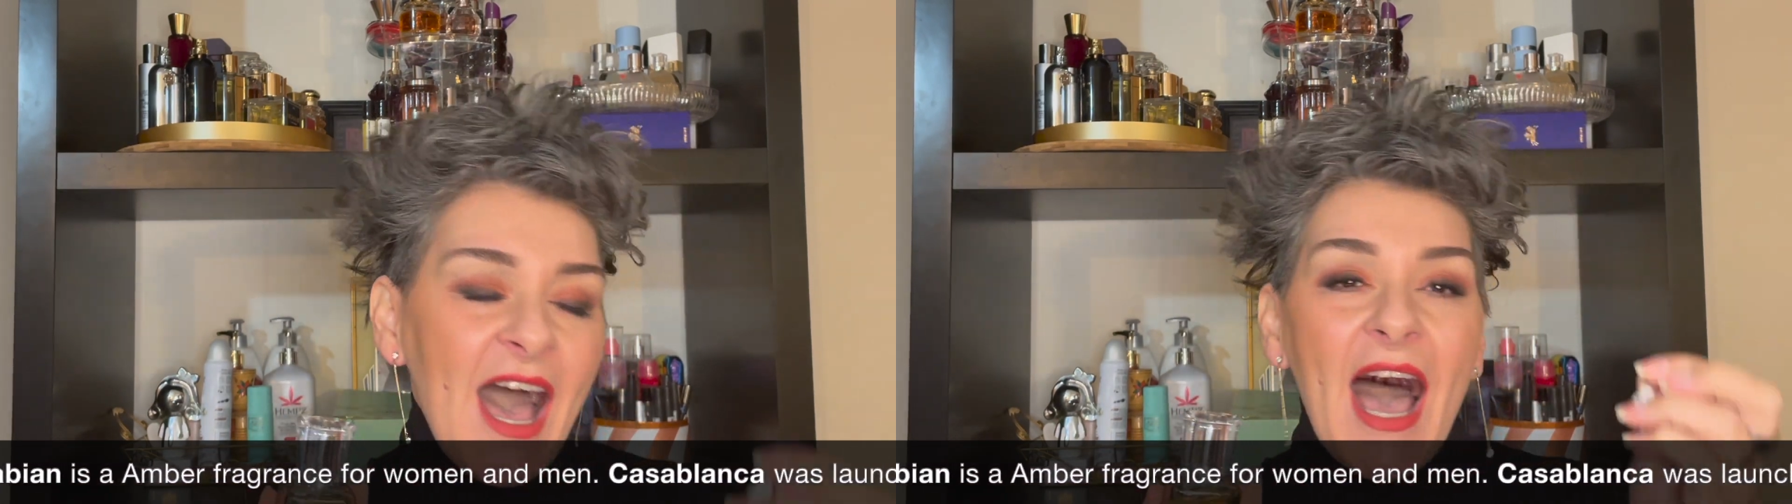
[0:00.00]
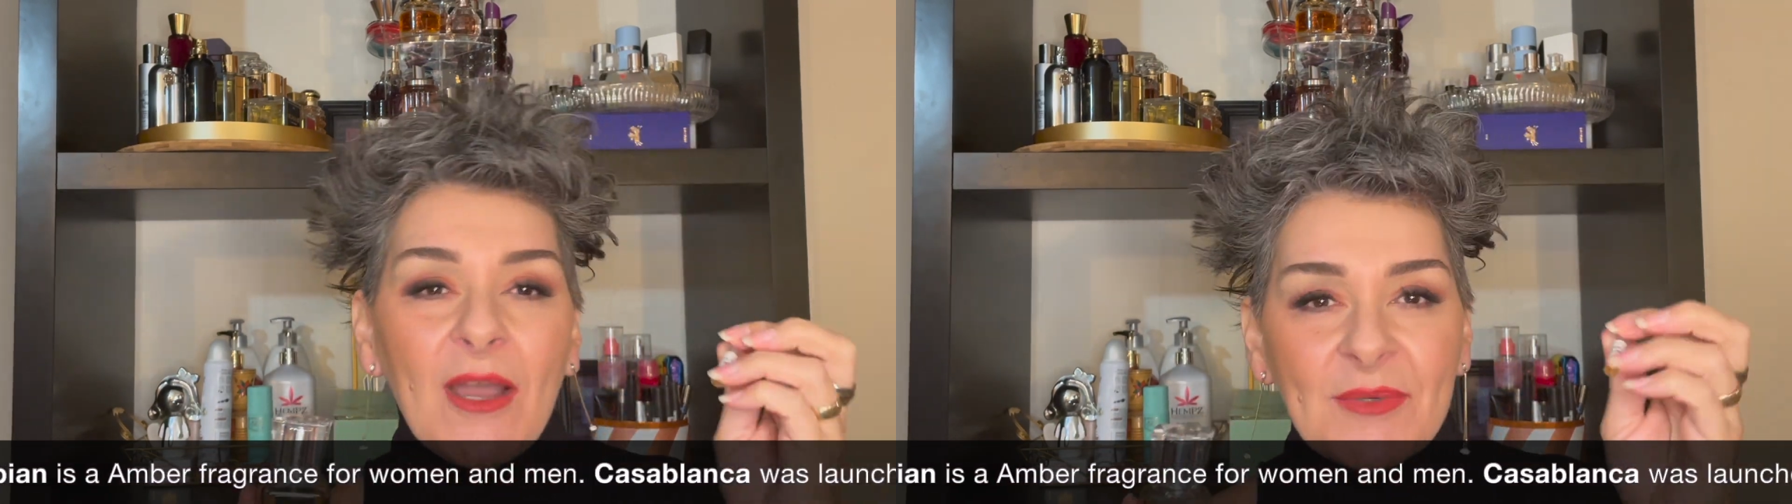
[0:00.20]

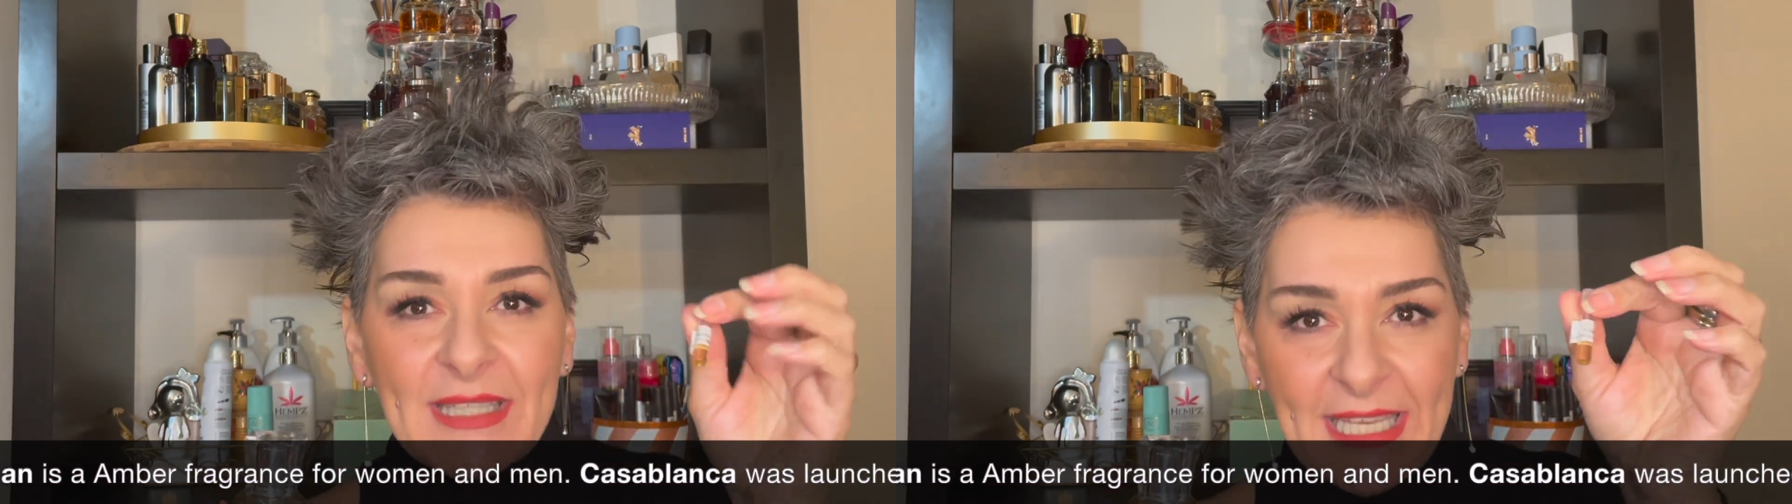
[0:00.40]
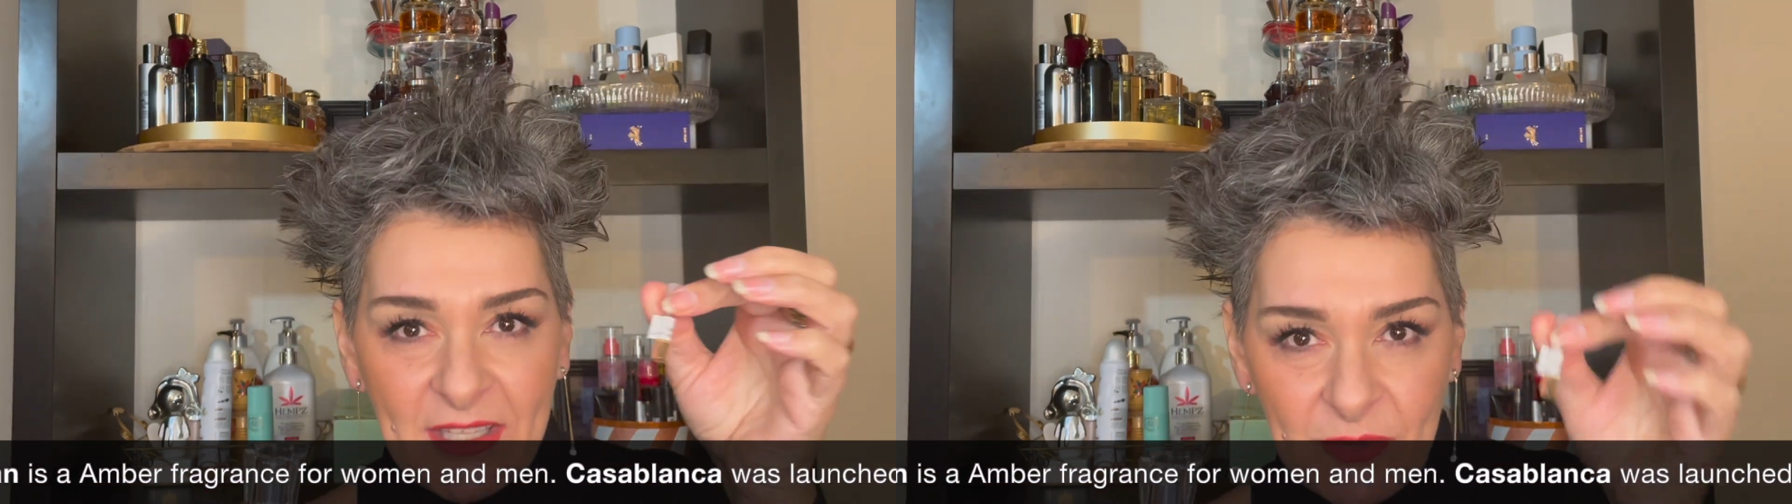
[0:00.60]
I would
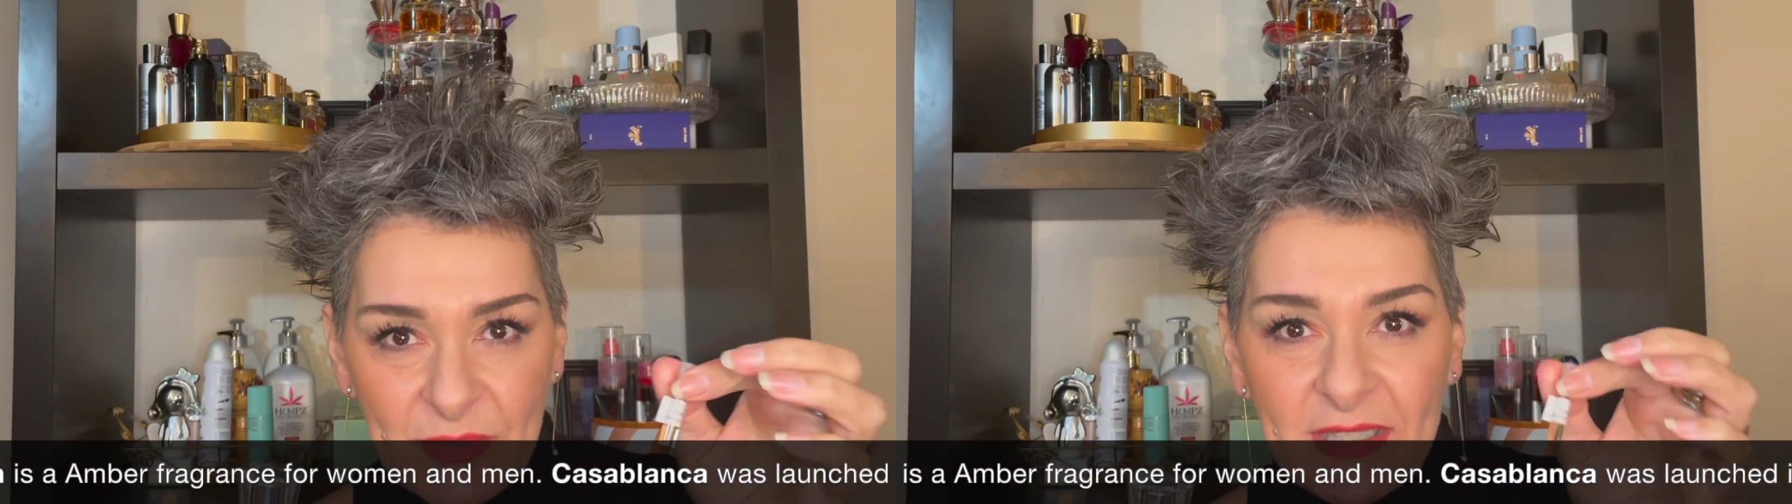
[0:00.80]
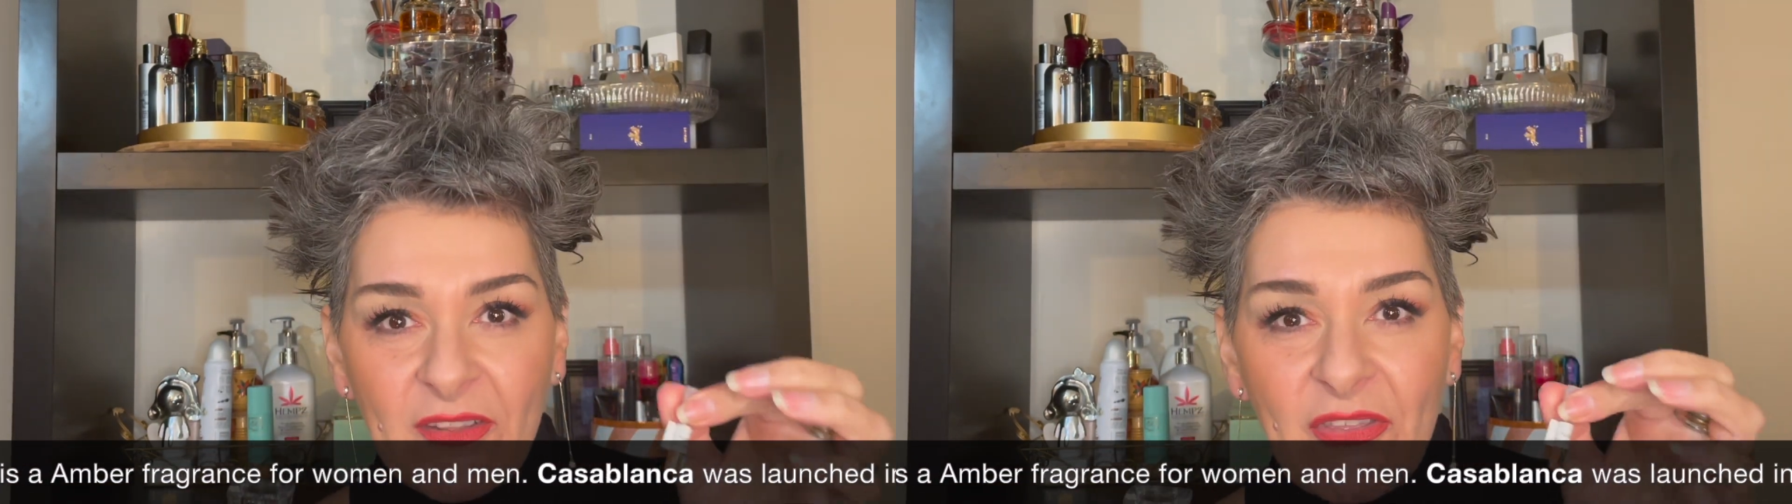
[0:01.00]
like the
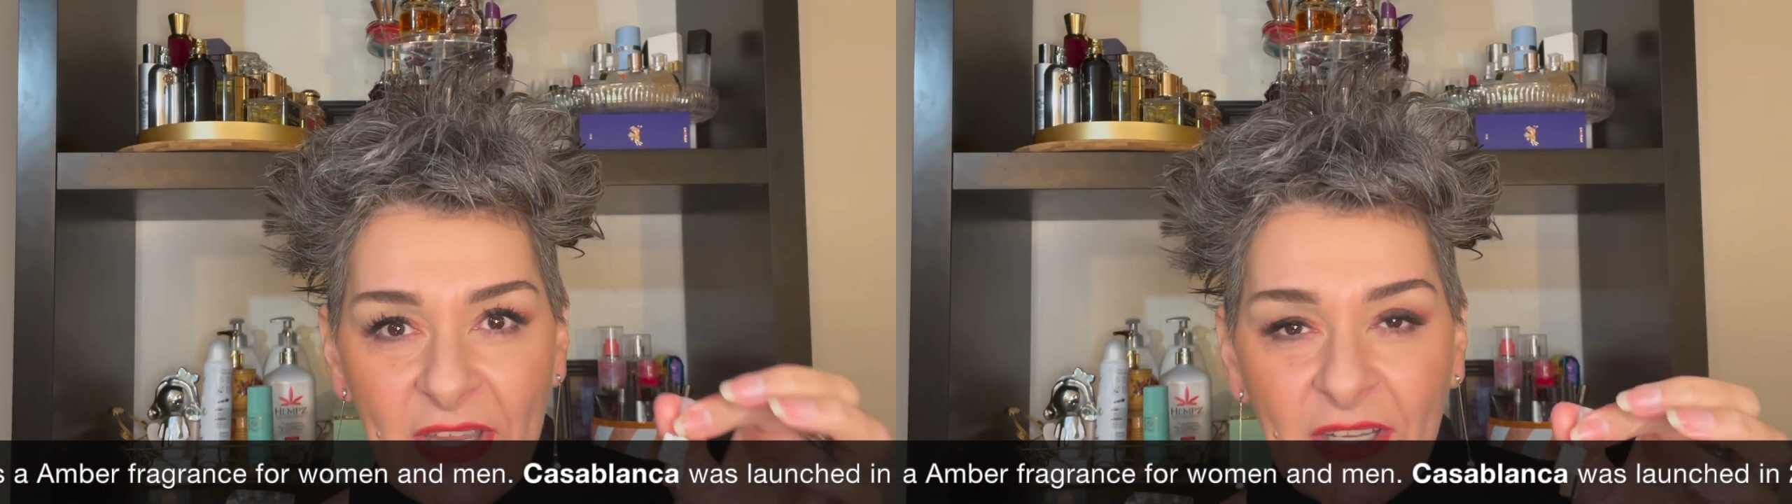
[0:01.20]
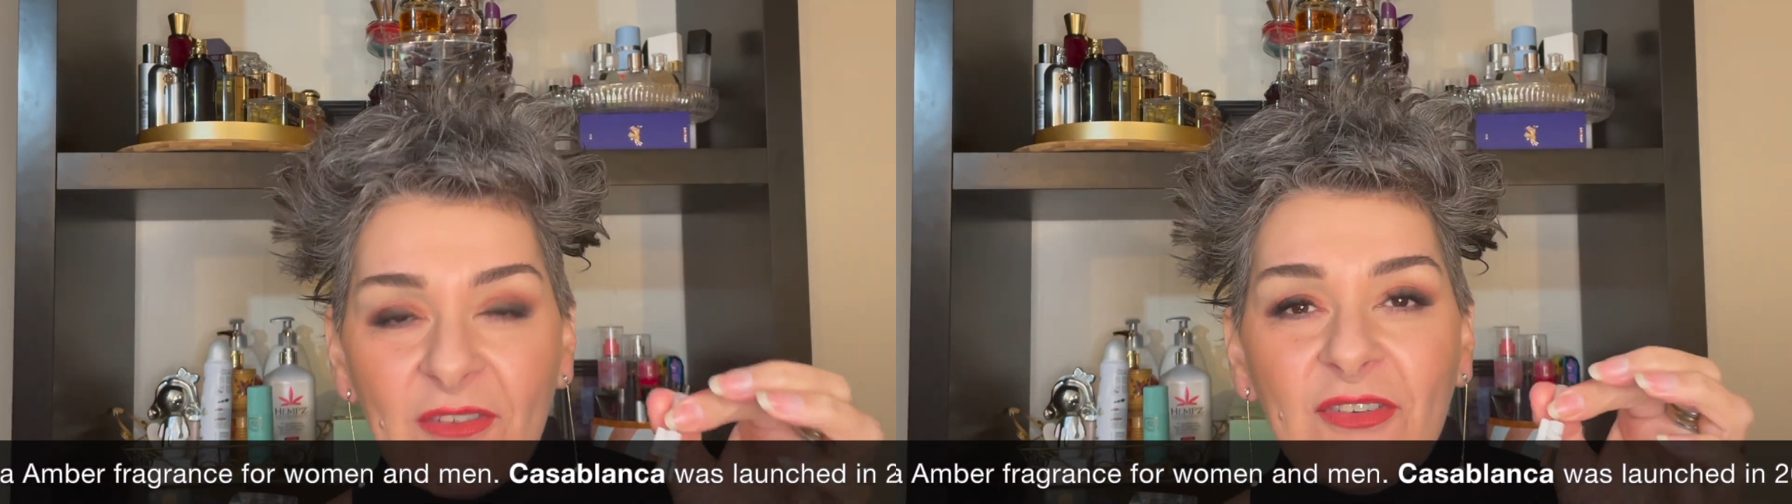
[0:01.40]
real
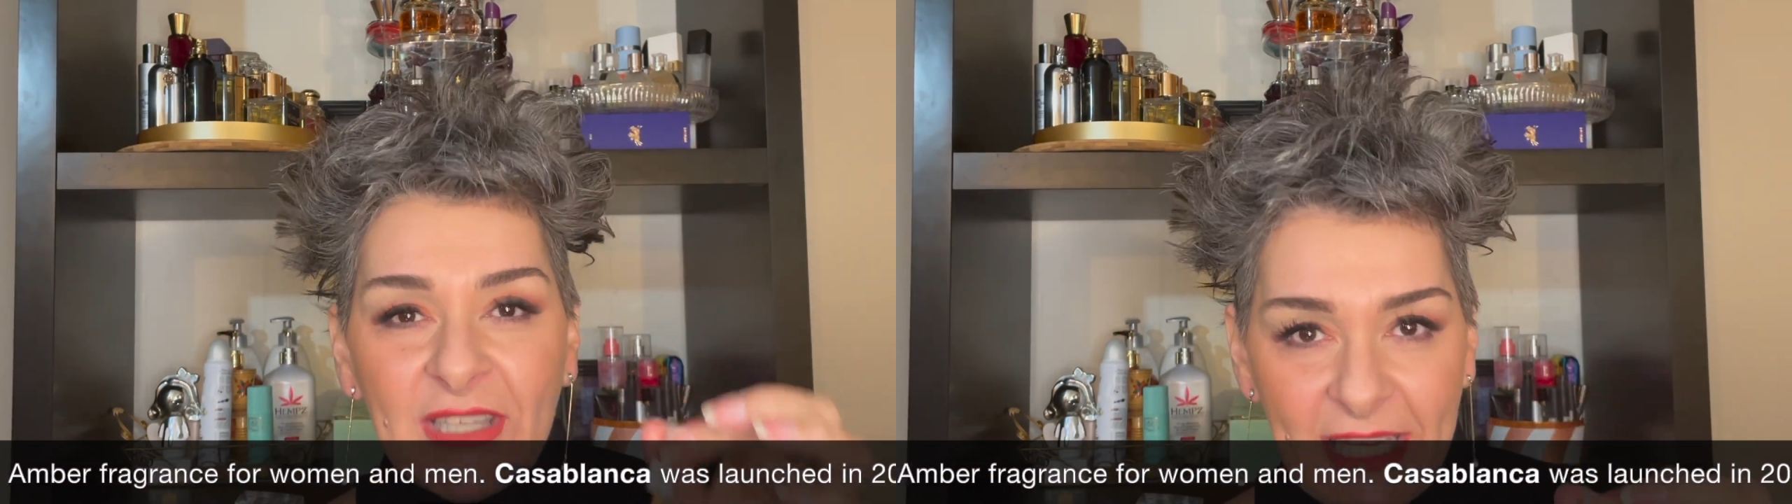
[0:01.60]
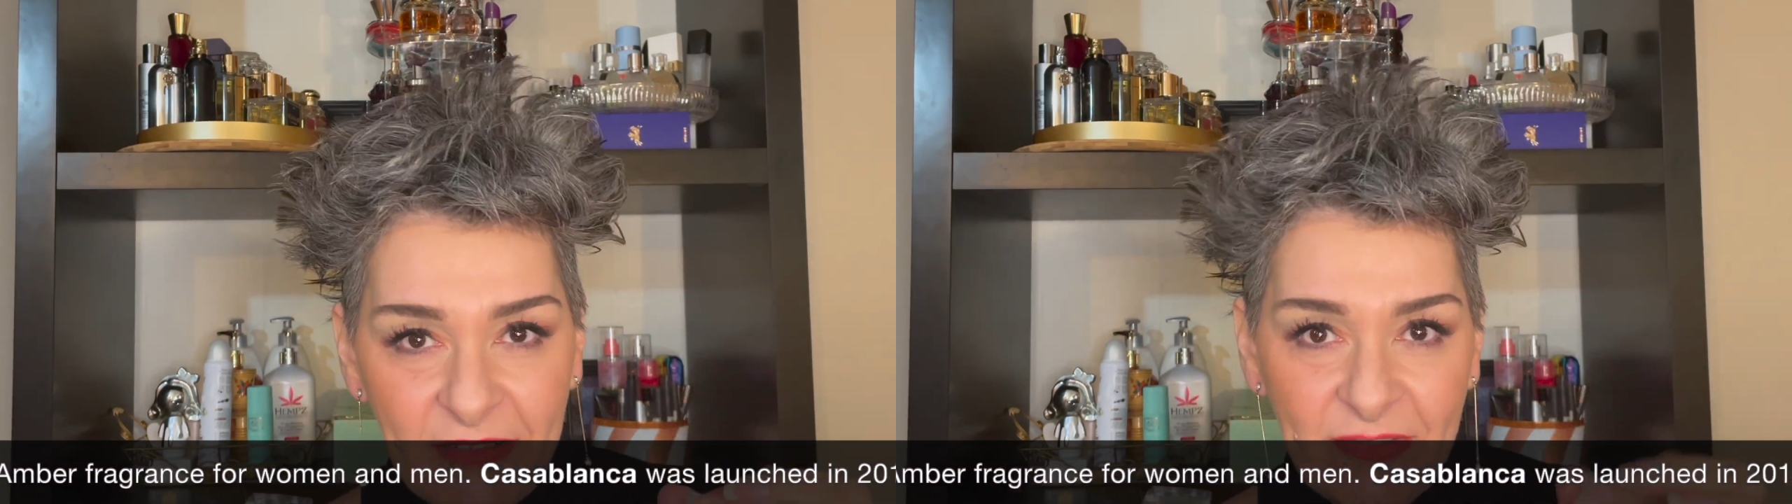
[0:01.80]
thing for
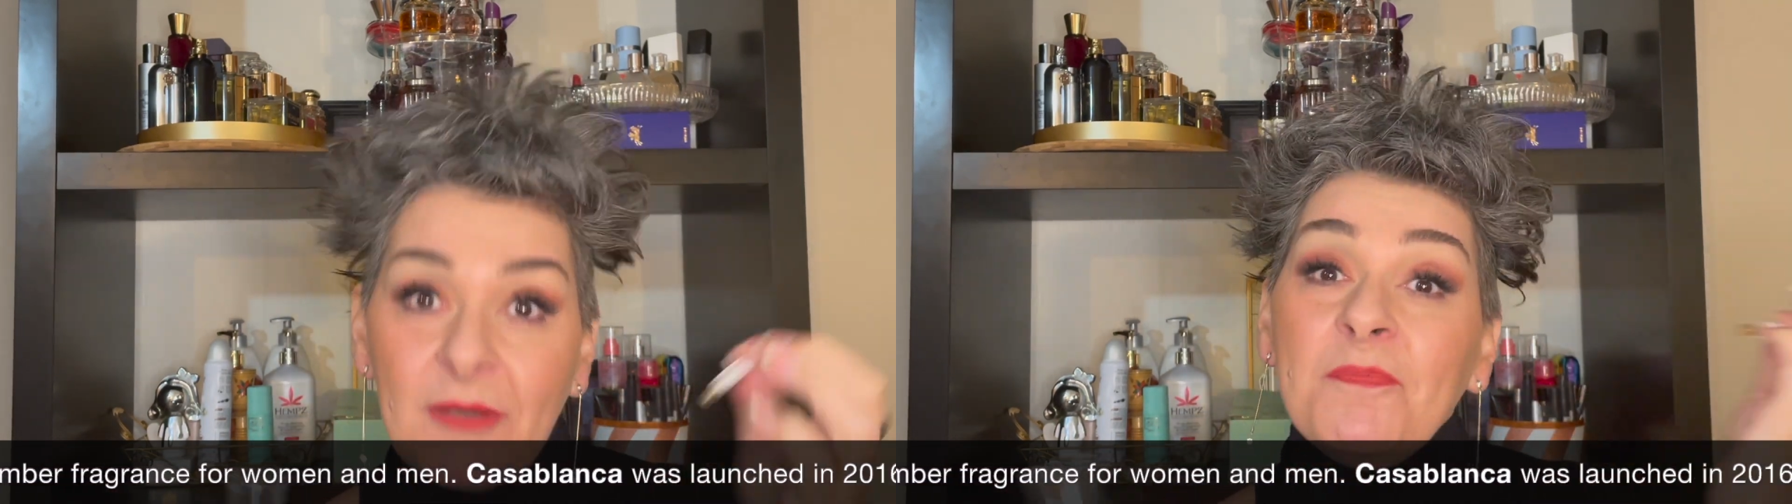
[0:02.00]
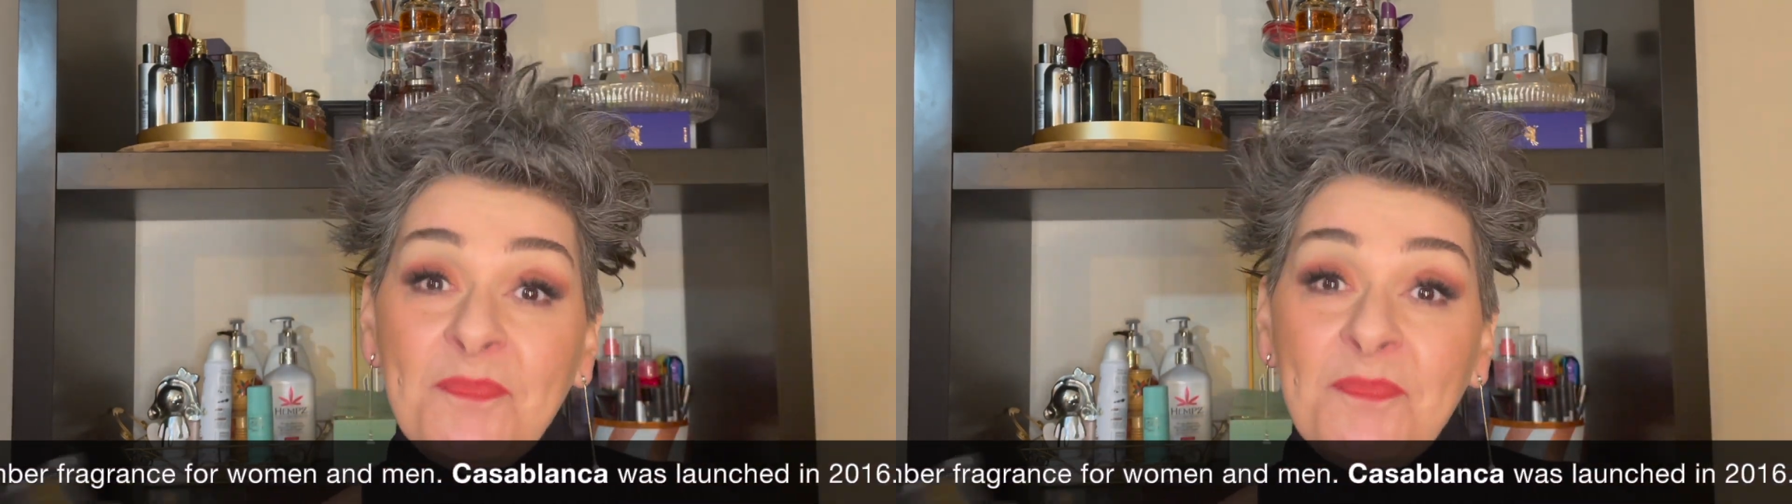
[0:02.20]
Liff.